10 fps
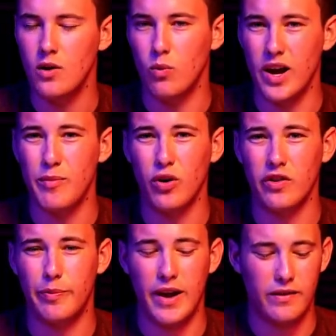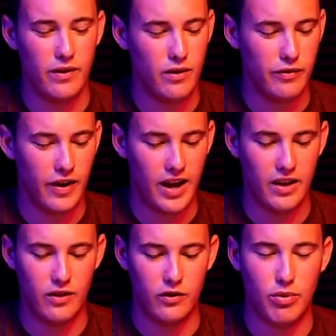Way more expensive,
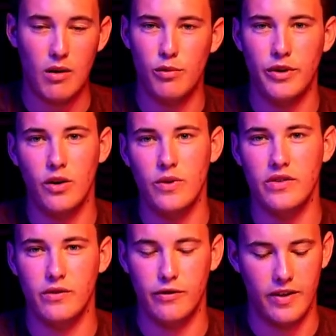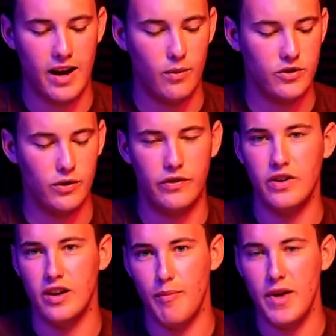and there's probably a reason for that, which you'll
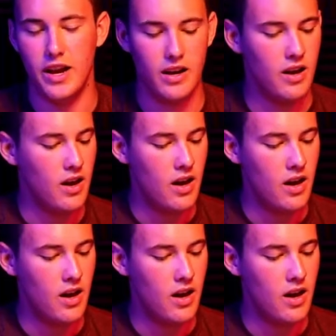see in a minute.